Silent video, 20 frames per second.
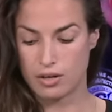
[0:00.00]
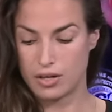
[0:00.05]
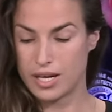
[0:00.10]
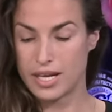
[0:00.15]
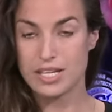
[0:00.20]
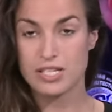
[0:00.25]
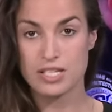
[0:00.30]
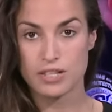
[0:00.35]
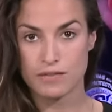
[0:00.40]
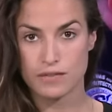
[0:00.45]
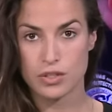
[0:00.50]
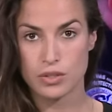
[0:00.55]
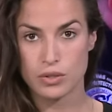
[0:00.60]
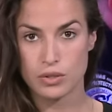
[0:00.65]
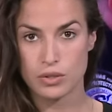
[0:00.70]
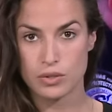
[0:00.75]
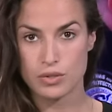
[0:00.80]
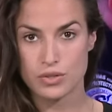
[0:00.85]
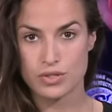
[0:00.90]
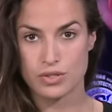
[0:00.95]

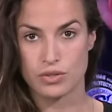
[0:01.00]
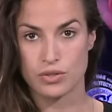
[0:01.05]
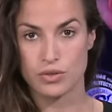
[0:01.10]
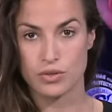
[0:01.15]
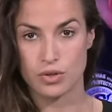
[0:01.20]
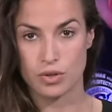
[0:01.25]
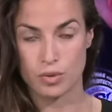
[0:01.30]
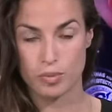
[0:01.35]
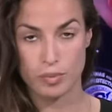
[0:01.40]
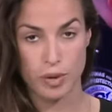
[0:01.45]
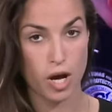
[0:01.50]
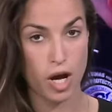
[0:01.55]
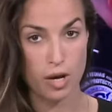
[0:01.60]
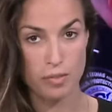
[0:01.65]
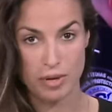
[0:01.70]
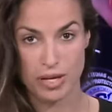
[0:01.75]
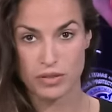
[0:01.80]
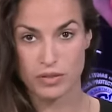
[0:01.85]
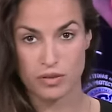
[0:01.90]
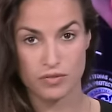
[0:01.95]
interviews. Your
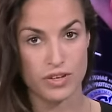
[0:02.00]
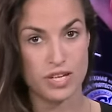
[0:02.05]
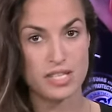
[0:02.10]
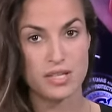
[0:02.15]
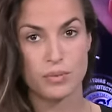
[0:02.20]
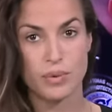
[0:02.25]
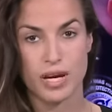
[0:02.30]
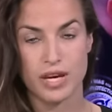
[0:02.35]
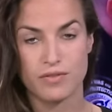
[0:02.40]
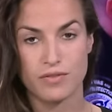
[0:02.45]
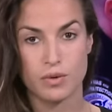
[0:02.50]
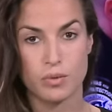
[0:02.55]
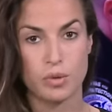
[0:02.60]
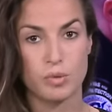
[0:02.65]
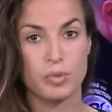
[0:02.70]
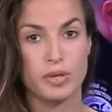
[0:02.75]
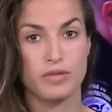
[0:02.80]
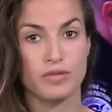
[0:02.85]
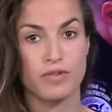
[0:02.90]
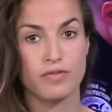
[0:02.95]
permit, your visa waiver will
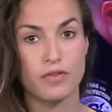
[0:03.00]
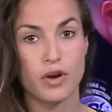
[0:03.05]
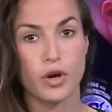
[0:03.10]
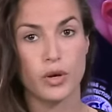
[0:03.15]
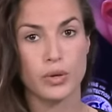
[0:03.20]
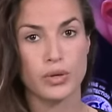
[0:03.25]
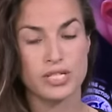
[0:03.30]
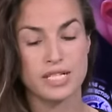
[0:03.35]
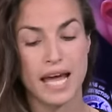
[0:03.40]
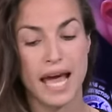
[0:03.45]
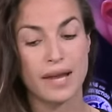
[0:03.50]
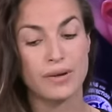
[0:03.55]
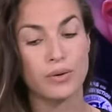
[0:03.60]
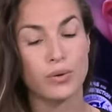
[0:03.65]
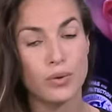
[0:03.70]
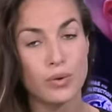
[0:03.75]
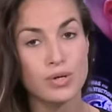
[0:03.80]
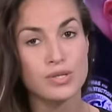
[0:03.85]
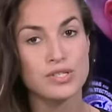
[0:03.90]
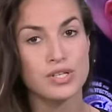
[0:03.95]
be revoked. And
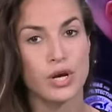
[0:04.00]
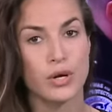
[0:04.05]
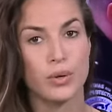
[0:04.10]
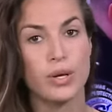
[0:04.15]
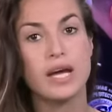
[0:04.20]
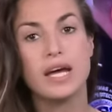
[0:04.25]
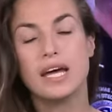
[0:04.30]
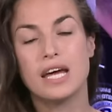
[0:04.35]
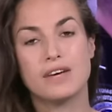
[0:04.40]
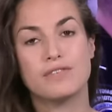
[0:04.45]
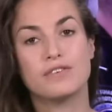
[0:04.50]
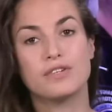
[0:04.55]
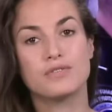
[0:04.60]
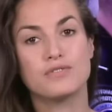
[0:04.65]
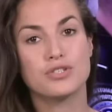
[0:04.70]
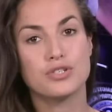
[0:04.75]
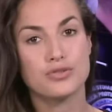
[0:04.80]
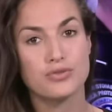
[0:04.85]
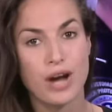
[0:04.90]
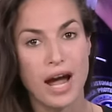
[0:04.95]
also, if
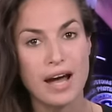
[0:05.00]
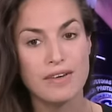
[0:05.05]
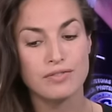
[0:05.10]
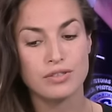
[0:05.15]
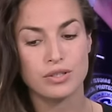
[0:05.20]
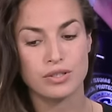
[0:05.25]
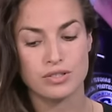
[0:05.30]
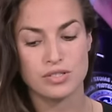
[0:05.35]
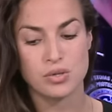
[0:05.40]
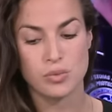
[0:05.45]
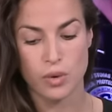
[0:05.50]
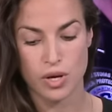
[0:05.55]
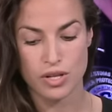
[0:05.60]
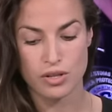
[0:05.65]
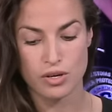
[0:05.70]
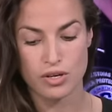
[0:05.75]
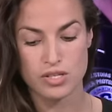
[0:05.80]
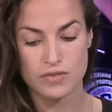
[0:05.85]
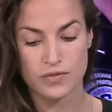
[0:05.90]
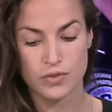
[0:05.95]
you've traveled to one of
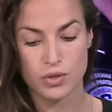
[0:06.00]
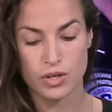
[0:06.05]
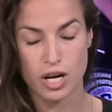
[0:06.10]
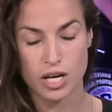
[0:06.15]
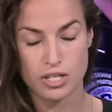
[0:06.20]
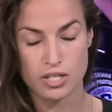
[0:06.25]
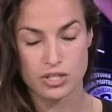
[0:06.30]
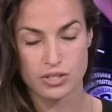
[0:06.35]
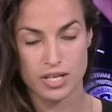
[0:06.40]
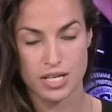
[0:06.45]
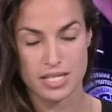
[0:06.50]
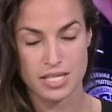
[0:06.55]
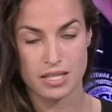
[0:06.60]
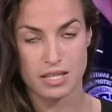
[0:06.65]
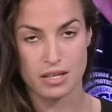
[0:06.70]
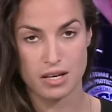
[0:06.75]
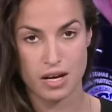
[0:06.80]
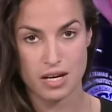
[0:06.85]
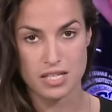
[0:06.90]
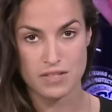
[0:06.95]
those four countries in
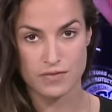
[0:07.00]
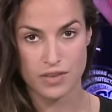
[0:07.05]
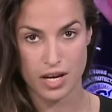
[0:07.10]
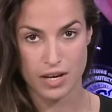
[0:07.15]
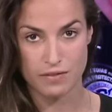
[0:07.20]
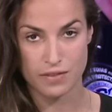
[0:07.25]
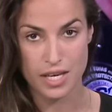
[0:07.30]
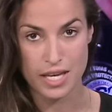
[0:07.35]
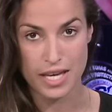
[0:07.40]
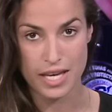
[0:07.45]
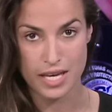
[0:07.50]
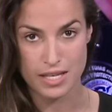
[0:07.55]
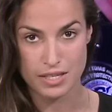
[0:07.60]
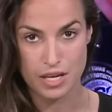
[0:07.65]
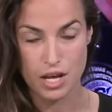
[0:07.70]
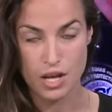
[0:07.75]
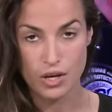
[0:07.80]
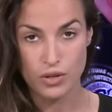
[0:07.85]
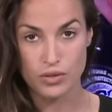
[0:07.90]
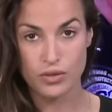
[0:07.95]
the last 5 years,
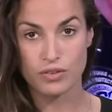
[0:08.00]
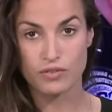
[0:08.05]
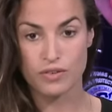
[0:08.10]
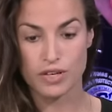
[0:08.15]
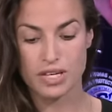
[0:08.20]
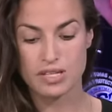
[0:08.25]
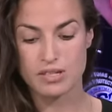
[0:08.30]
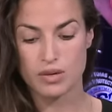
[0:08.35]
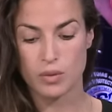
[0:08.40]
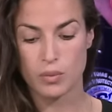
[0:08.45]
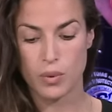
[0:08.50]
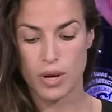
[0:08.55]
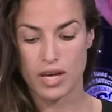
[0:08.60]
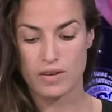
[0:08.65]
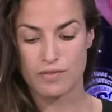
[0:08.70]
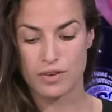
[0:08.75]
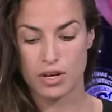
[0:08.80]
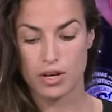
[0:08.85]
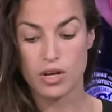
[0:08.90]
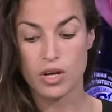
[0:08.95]
your visa
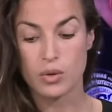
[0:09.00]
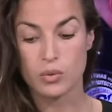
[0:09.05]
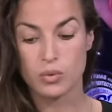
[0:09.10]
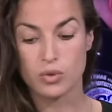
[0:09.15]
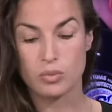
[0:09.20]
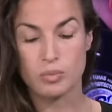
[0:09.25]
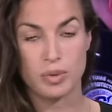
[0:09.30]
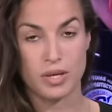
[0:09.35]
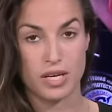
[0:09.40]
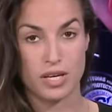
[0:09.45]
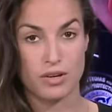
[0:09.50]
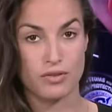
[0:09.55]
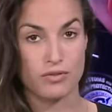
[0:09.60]
waiver will be